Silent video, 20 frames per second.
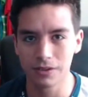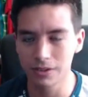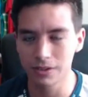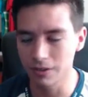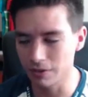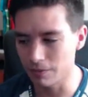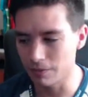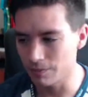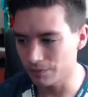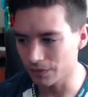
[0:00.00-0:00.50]

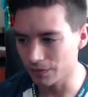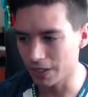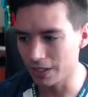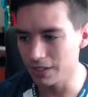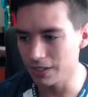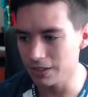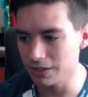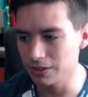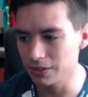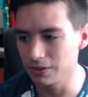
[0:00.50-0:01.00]
So I
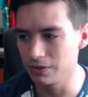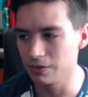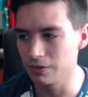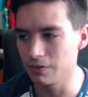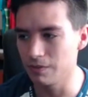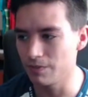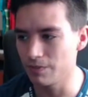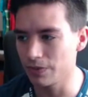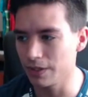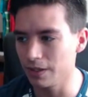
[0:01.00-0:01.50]
need
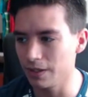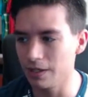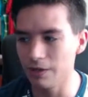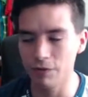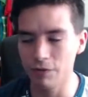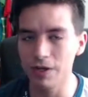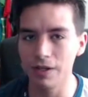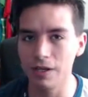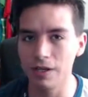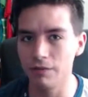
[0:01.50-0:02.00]
to, if
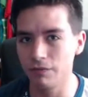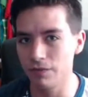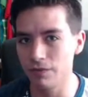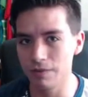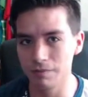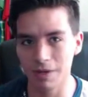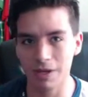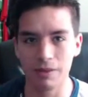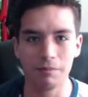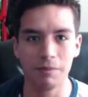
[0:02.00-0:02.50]

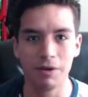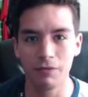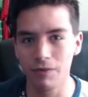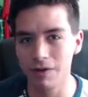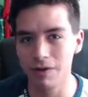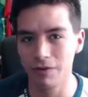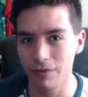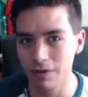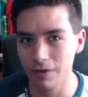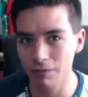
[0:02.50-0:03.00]

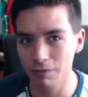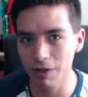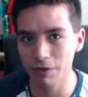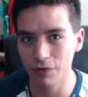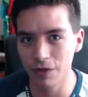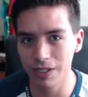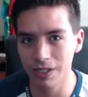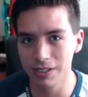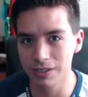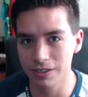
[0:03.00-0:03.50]
my
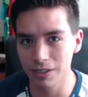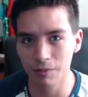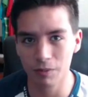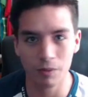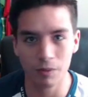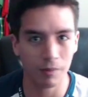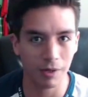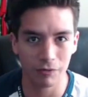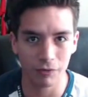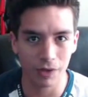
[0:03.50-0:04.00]
fans tell me
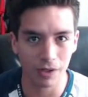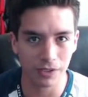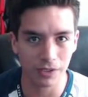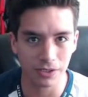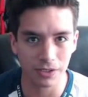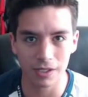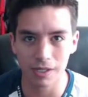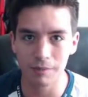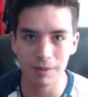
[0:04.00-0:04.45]
what my flaws are,